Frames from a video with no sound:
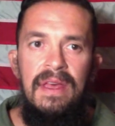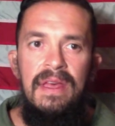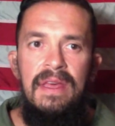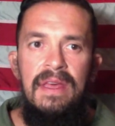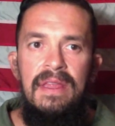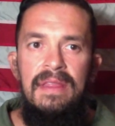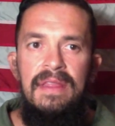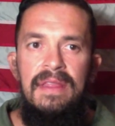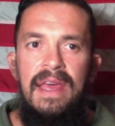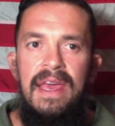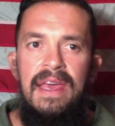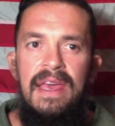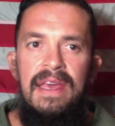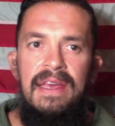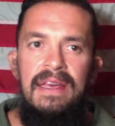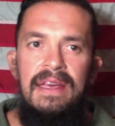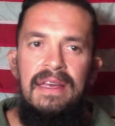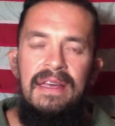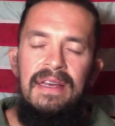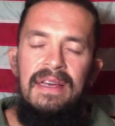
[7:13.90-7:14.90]
They
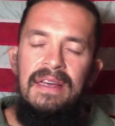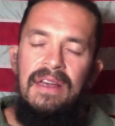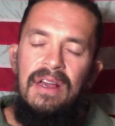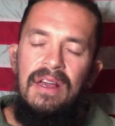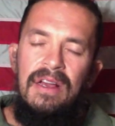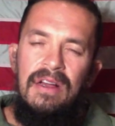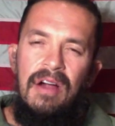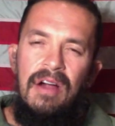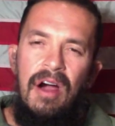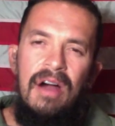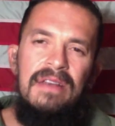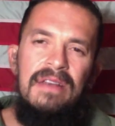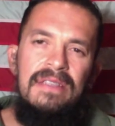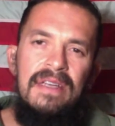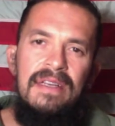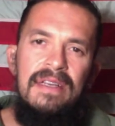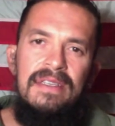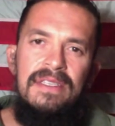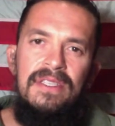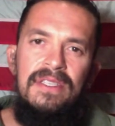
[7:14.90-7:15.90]
cause
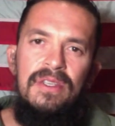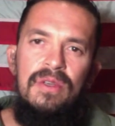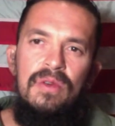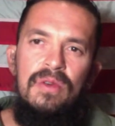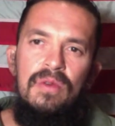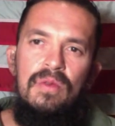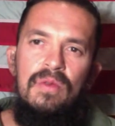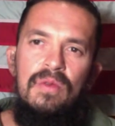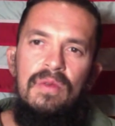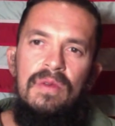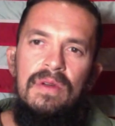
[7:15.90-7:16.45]
us to